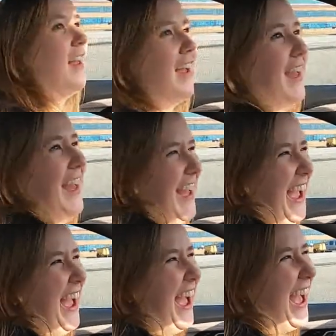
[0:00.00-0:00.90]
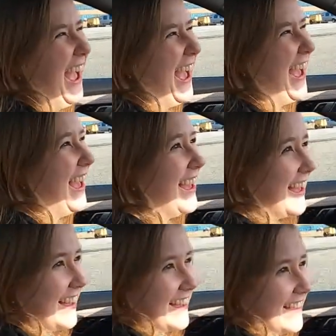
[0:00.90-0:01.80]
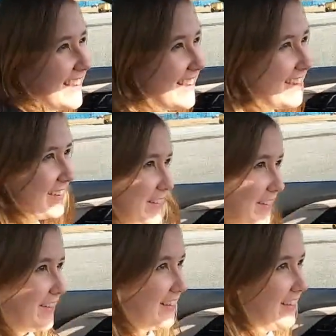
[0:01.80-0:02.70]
just compact. I'm mid-size.